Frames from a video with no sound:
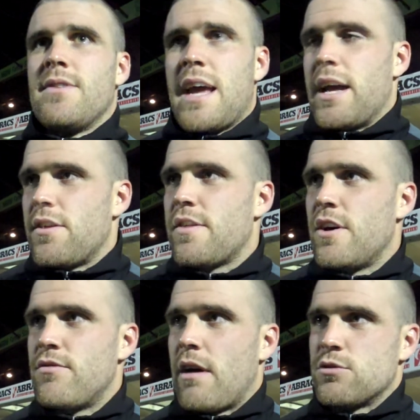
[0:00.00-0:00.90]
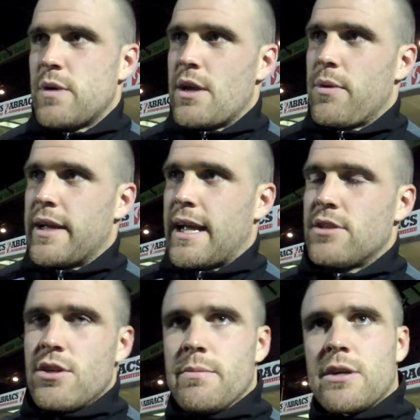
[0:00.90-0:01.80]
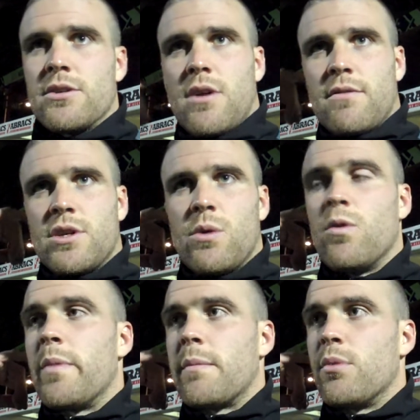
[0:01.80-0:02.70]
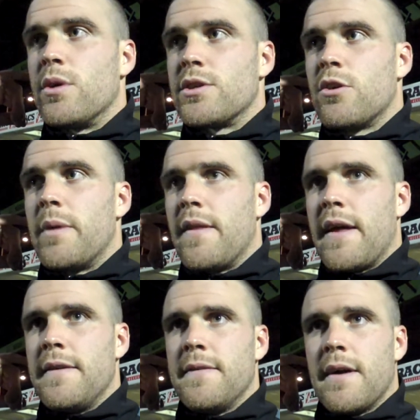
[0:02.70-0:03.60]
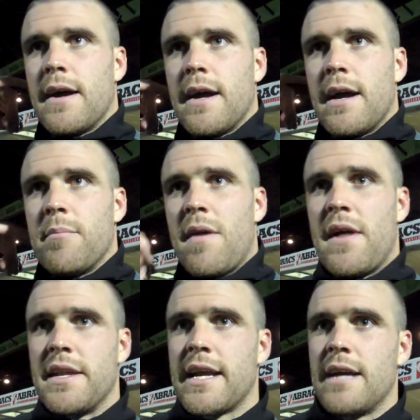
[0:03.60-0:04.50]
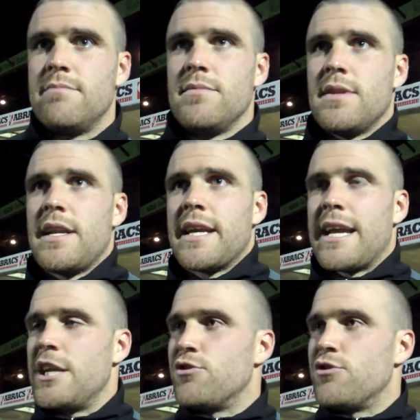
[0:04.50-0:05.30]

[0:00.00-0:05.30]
Yeah, the third round's where you want to get to because obviously all the big boys come in then, um, and then you get then you get your